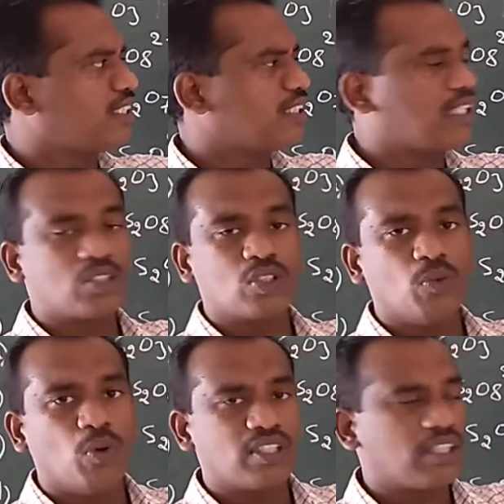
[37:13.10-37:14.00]

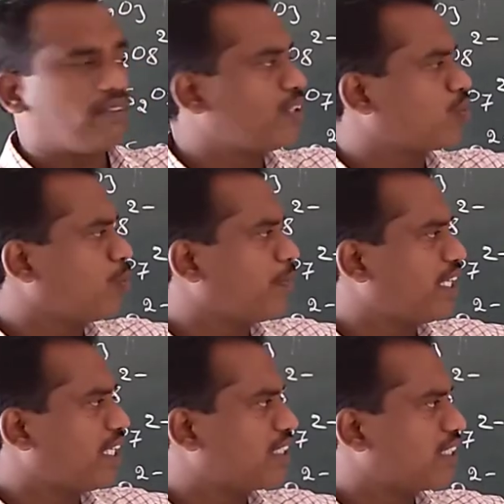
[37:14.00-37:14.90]
S2O7 2
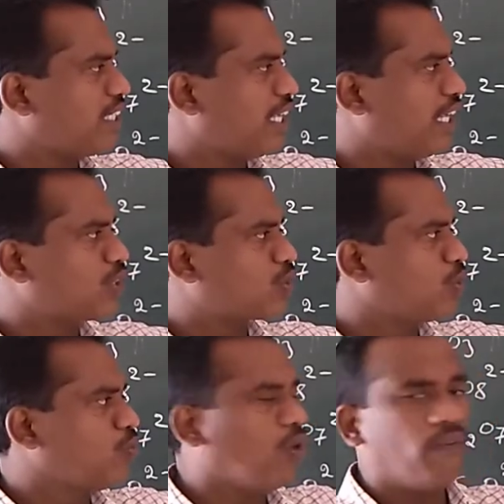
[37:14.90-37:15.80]
minus,
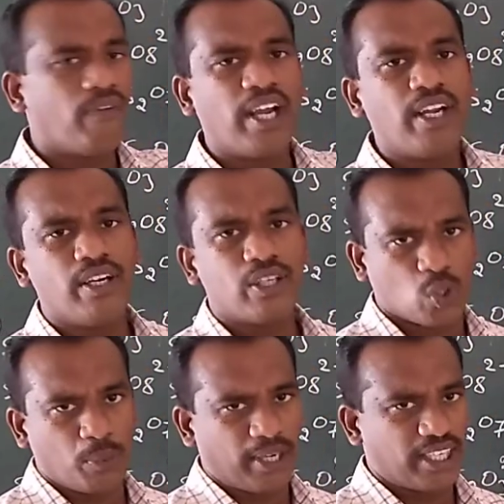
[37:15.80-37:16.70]
S2O5 2
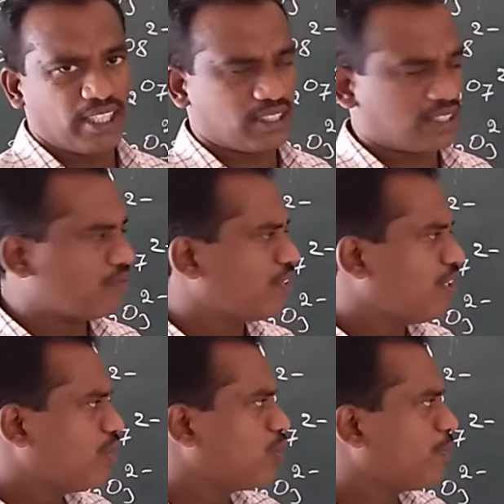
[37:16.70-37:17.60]
minus.
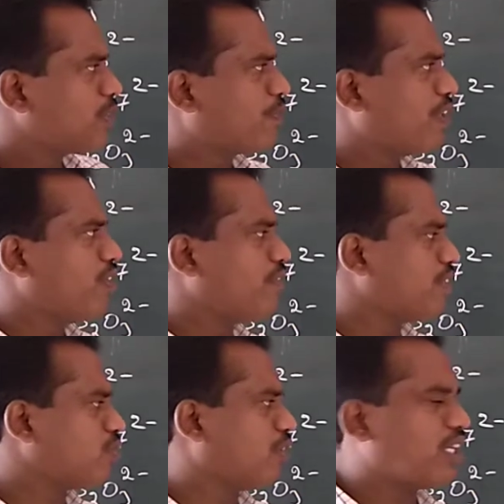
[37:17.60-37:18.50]
You must find out which is
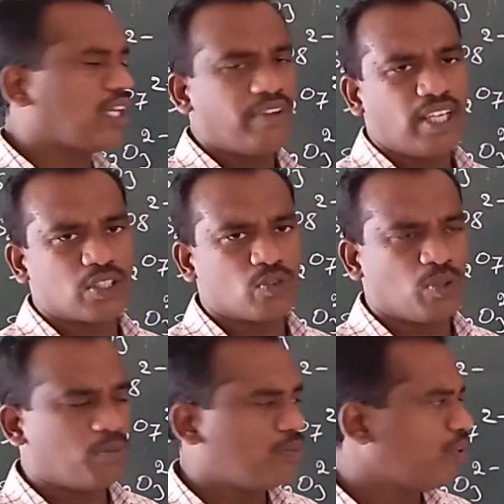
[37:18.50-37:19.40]
not having
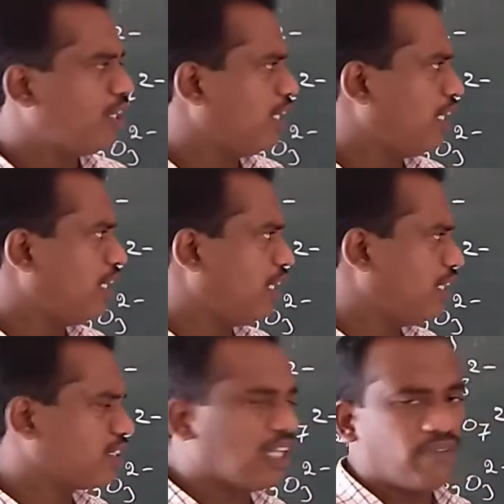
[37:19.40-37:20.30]

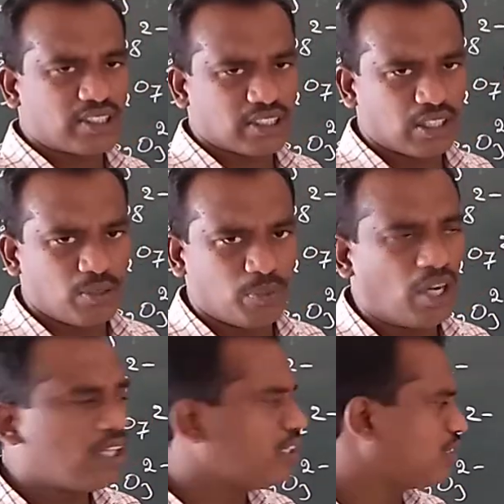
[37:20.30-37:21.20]
sulfur single
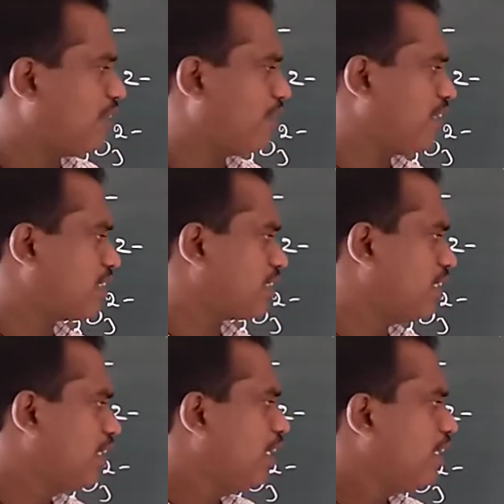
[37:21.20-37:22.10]
bond sulfurs.
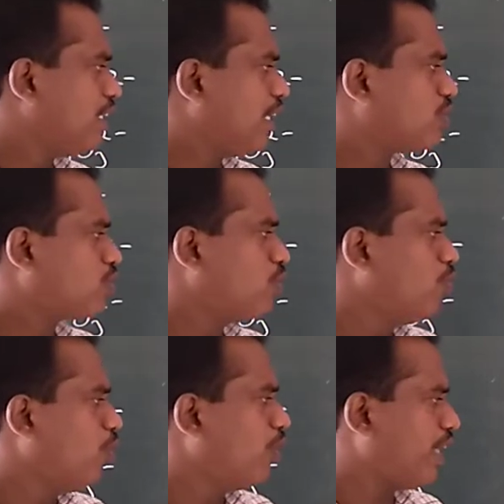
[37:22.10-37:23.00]

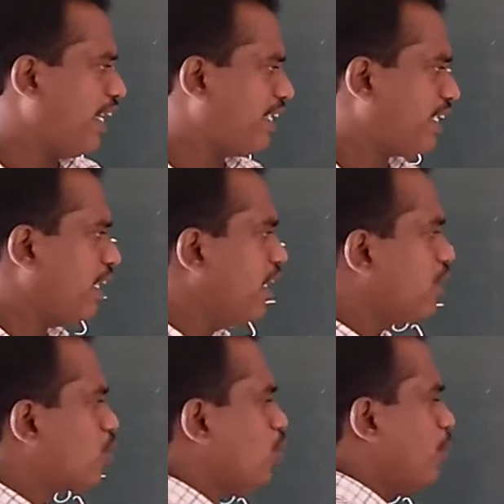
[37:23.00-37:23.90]
S2O8
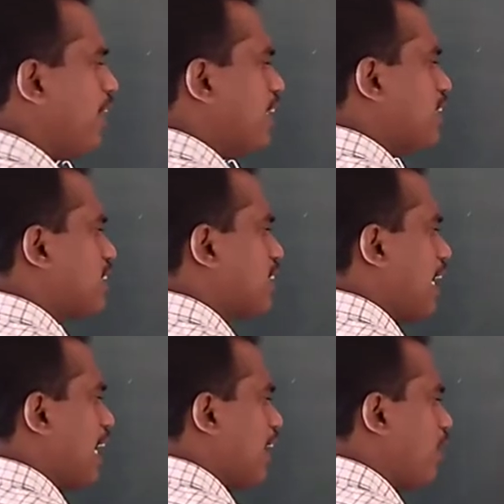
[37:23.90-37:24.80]
2 minus
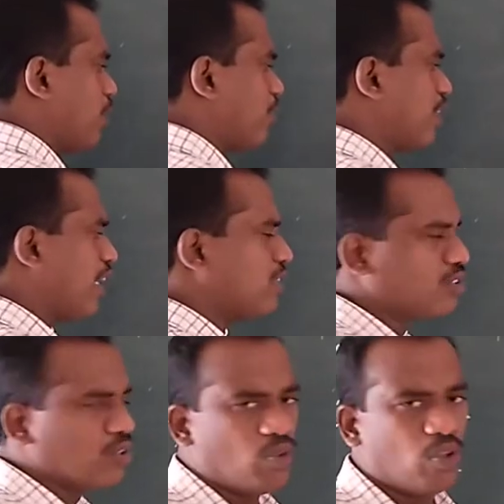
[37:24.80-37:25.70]
have,
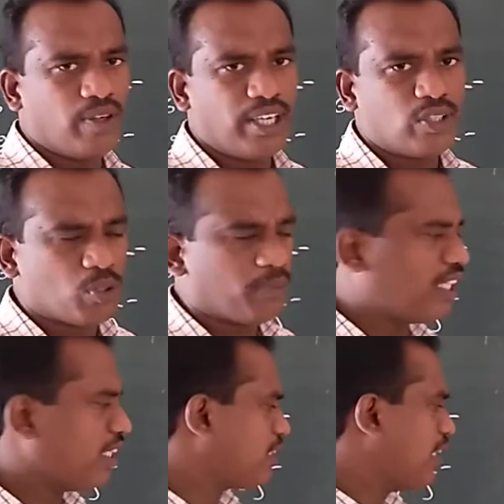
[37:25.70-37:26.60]
S2O8 2
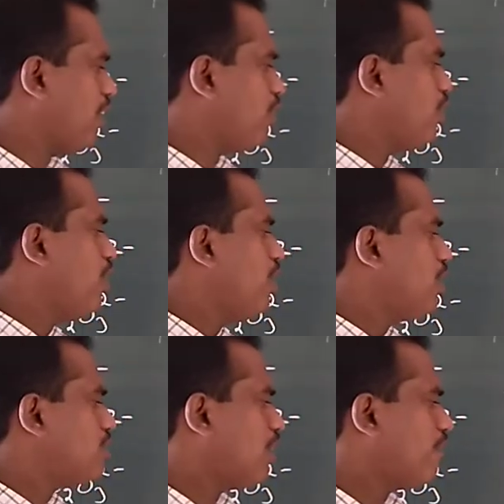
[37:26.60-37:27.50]
minus have
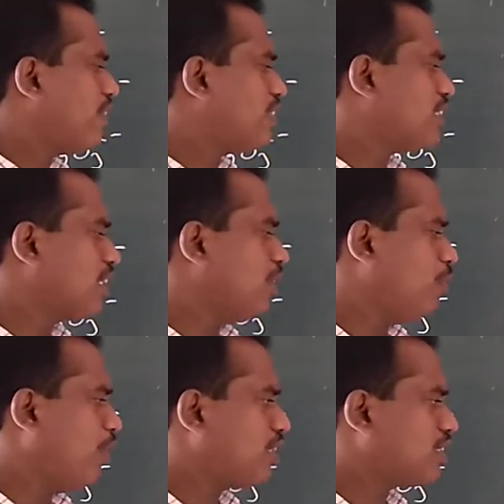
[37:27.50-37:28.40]
sulfur single
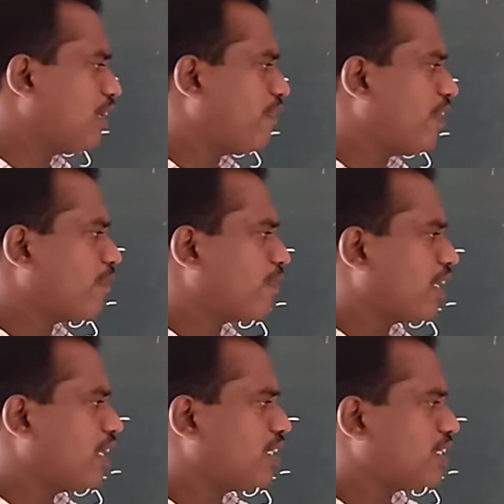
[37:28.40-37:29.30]
bond sulfur,
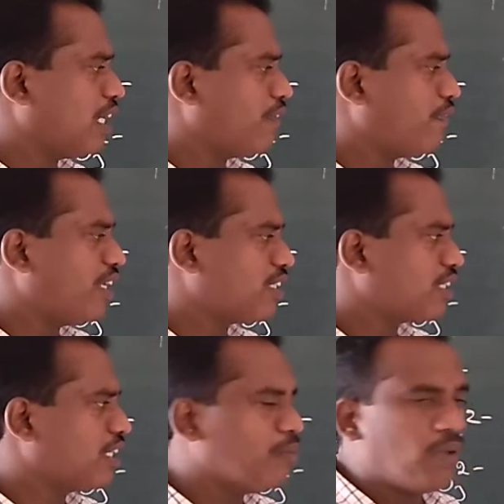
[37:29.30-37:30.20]
sulfur
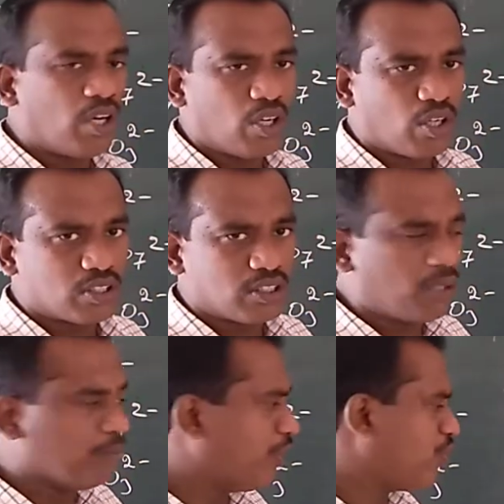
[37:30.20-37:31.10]
single bond oxygen
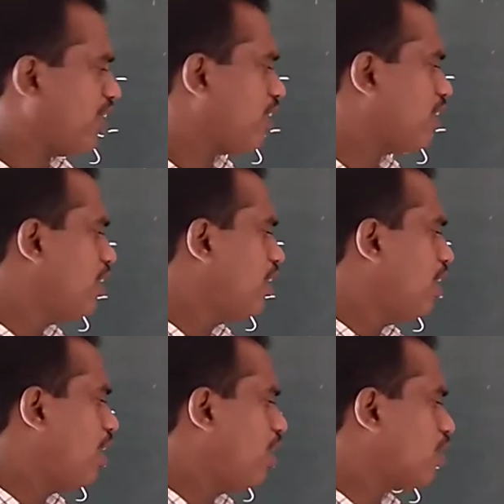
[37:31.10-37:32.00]
bridging,
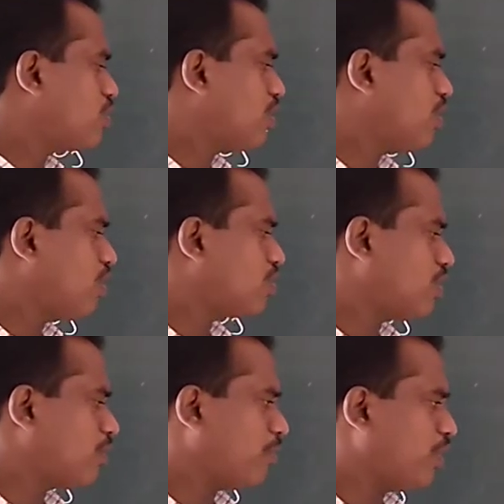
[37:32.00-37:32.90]

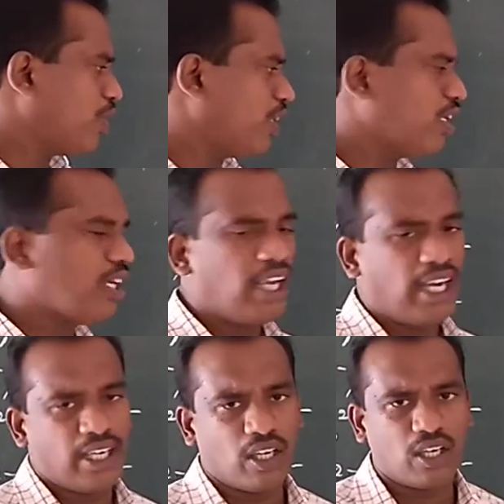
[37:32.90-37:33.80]
oxygen bridging and
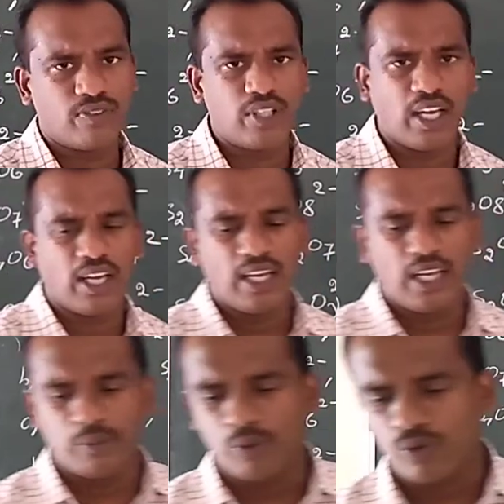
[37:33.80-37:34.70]
none of the above.